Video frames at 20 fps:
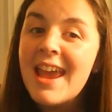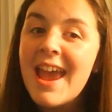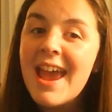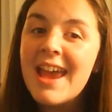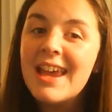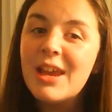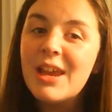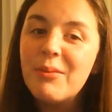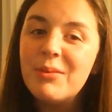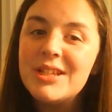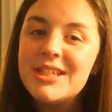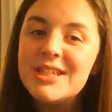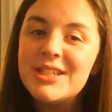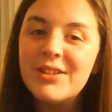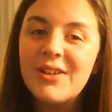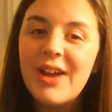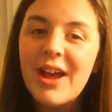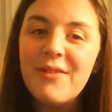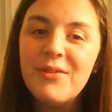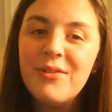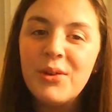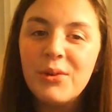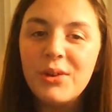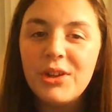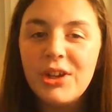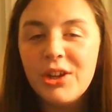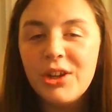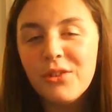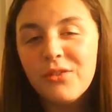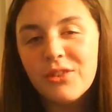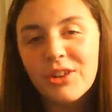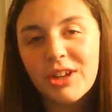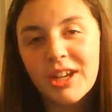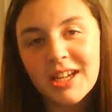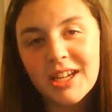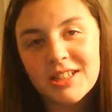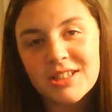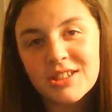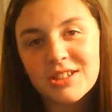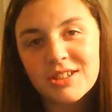Yet we still have no cure for
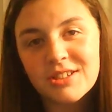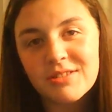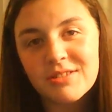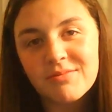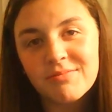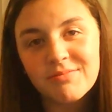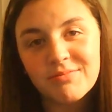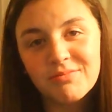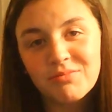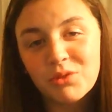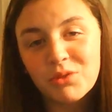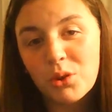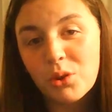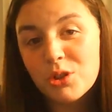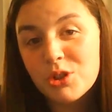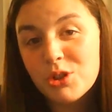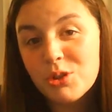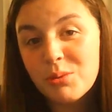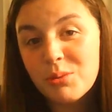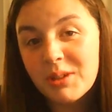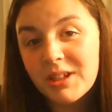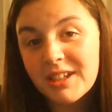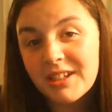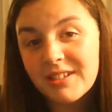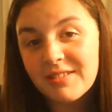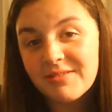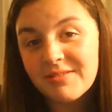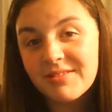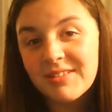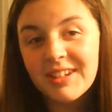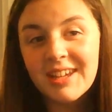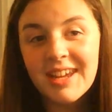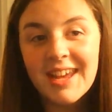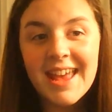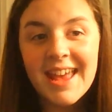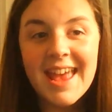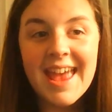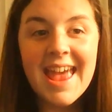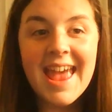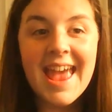cancer, or do we?
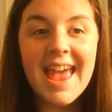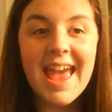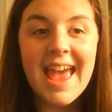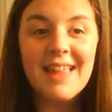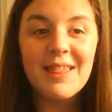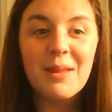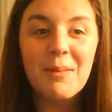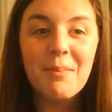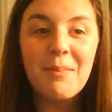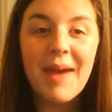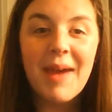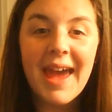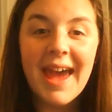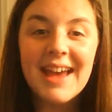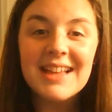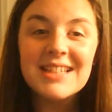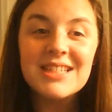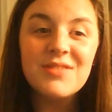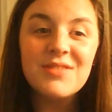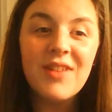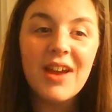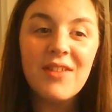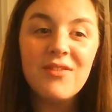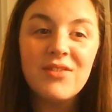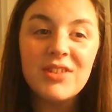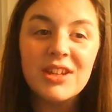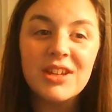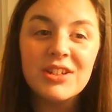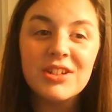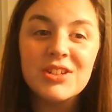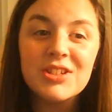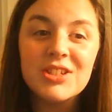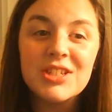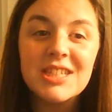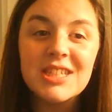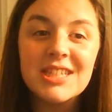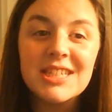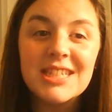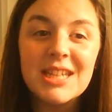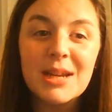In the past 5 years,
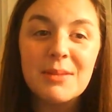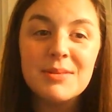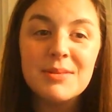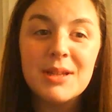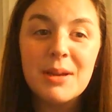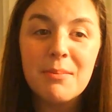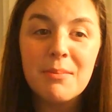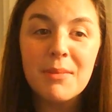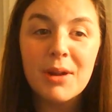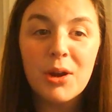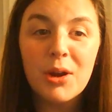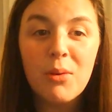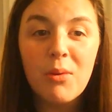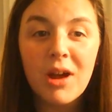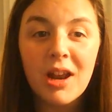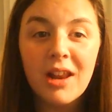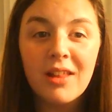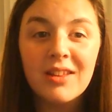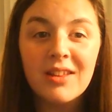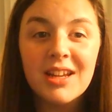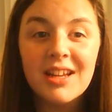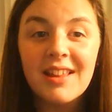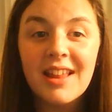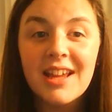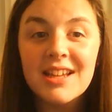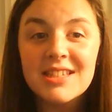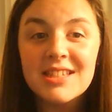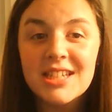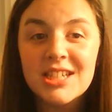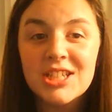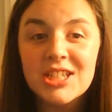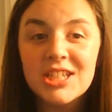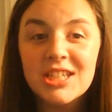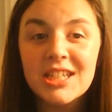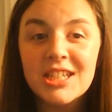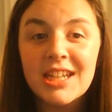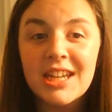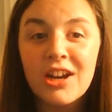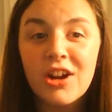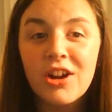the steps that marijuana
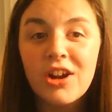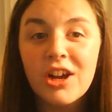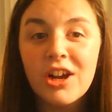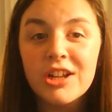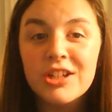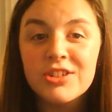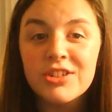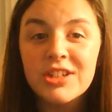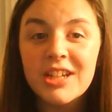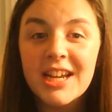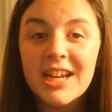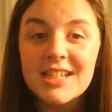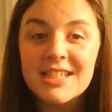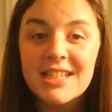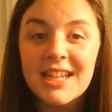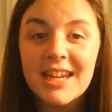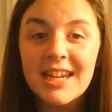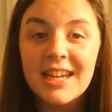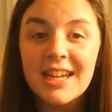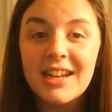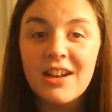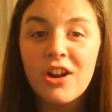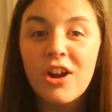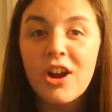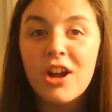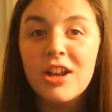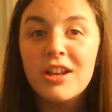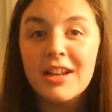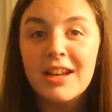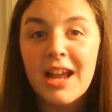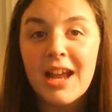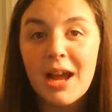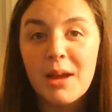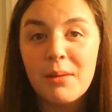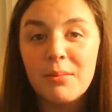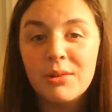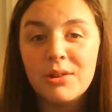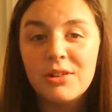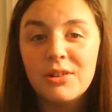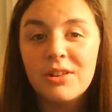legalization in our country has taken are
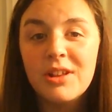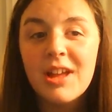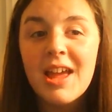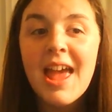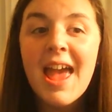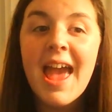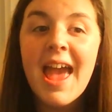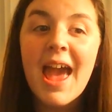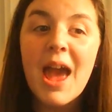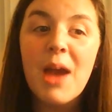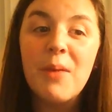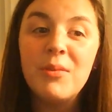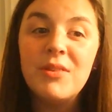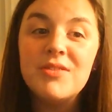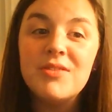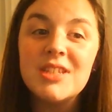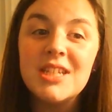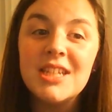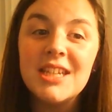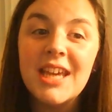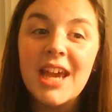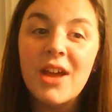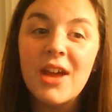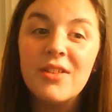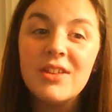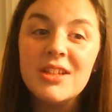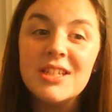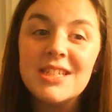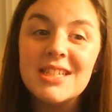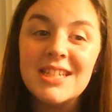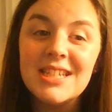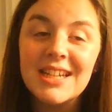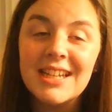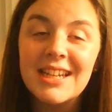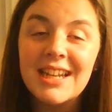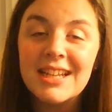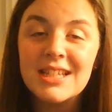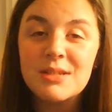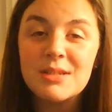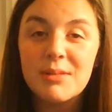undeniable, and we've seen countless
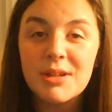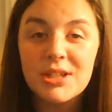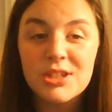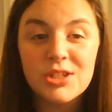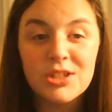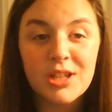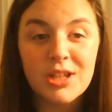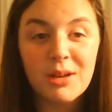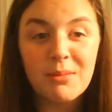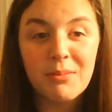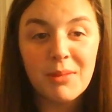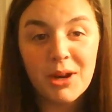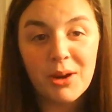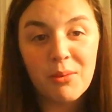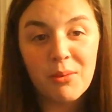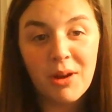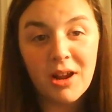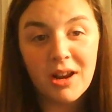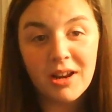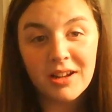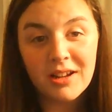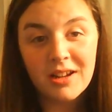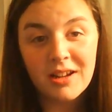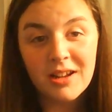CNN specials on marijuana.